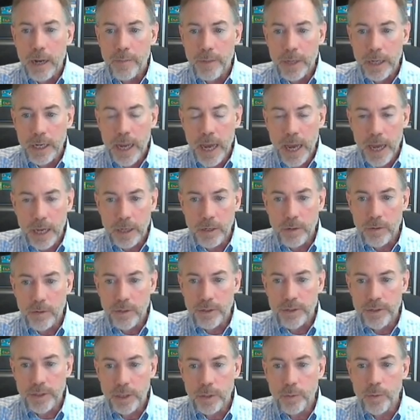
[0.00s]
in
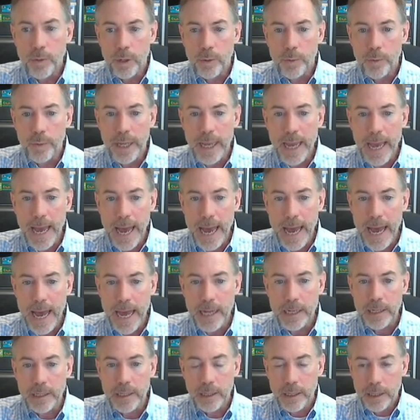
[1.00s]
accuracy when we
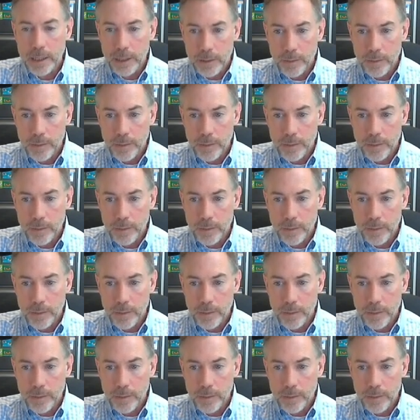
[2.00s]
add